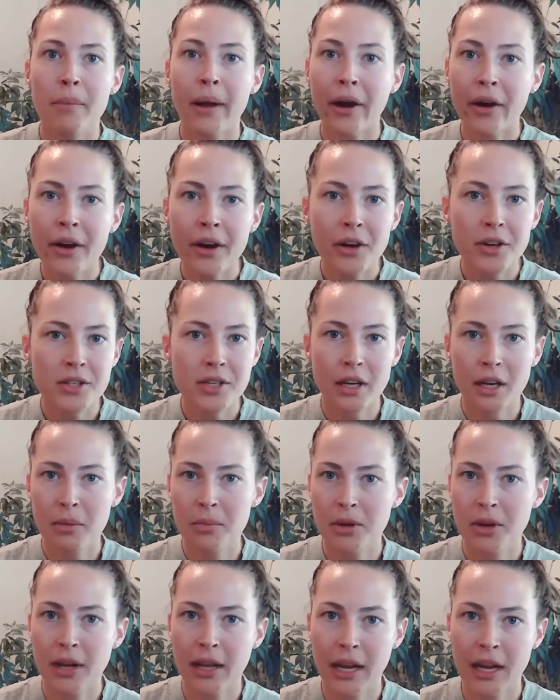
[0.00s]
barriers in
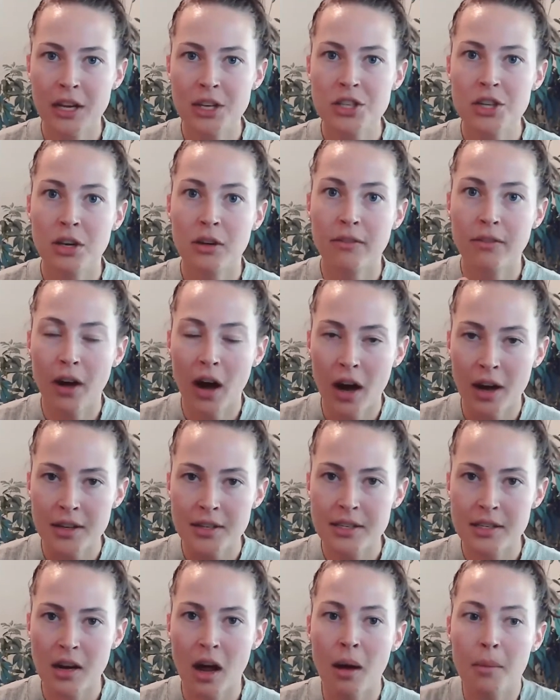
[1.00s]
communication of
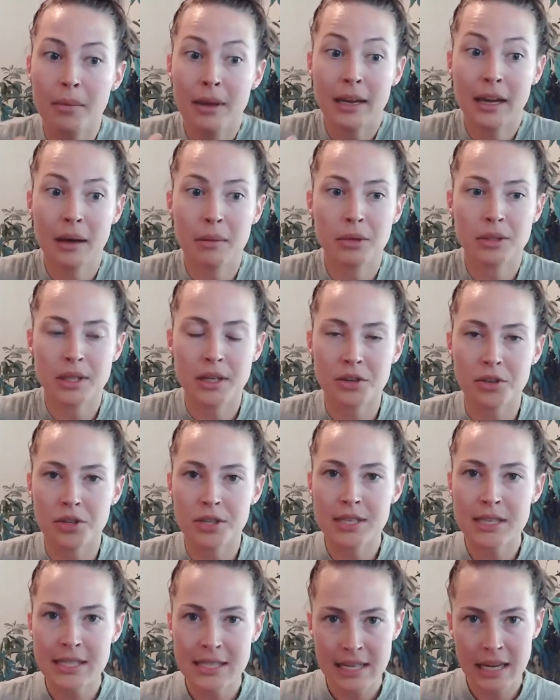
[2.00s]
us not being able to
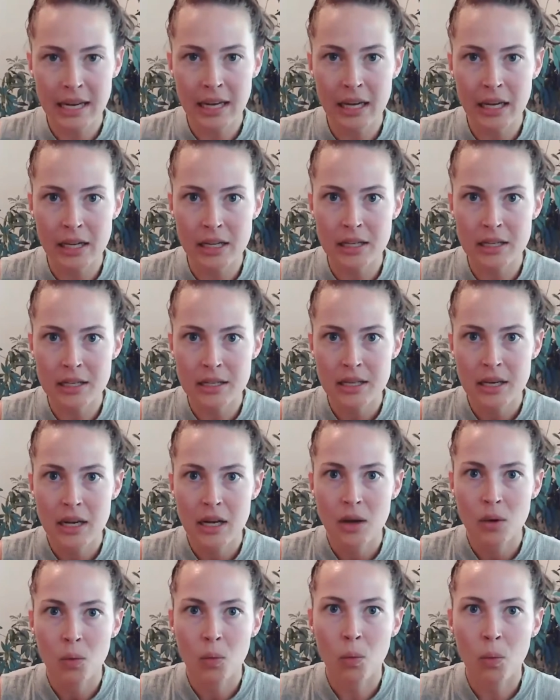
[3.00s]
understand
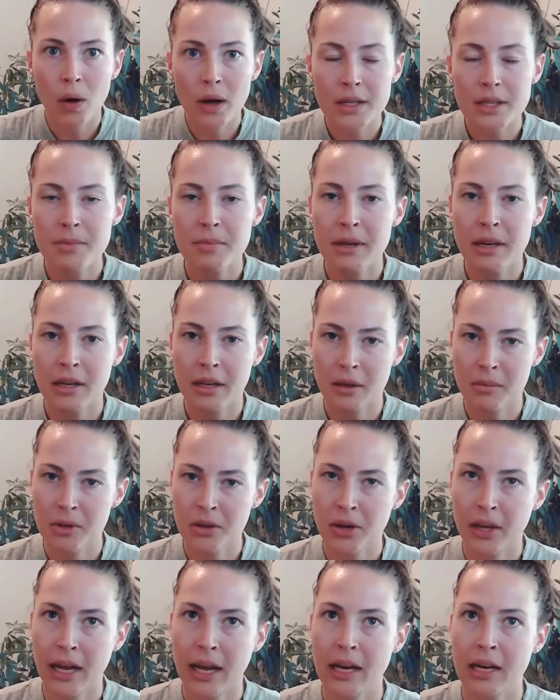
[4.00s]
what's being
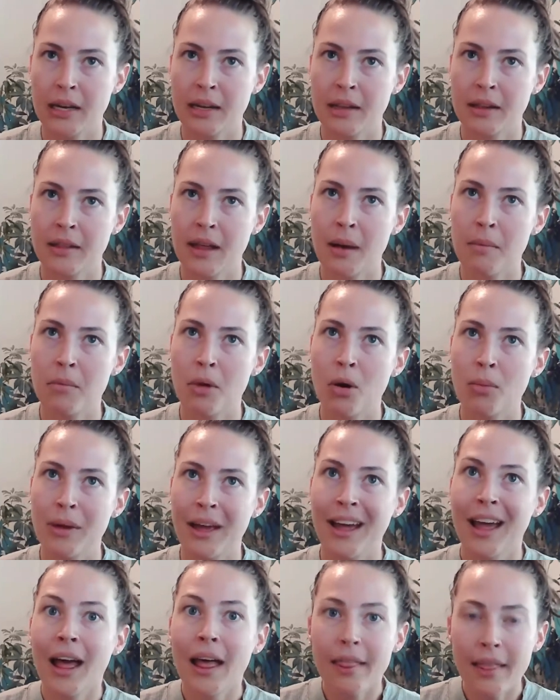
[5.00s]
communicated in that
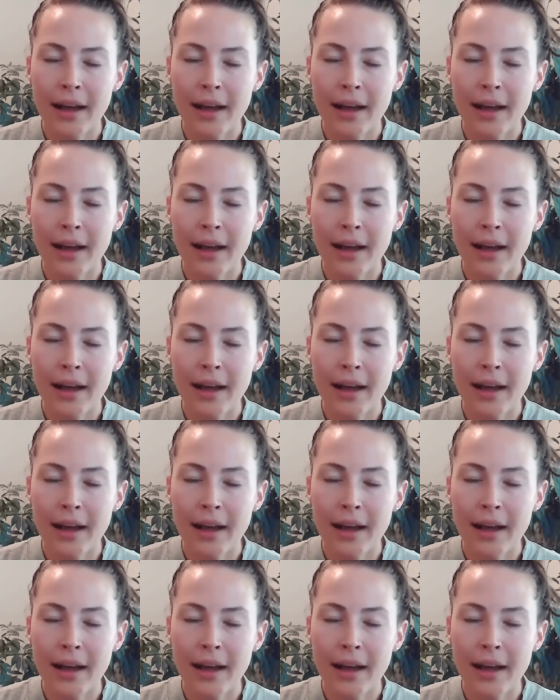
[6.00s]
moment,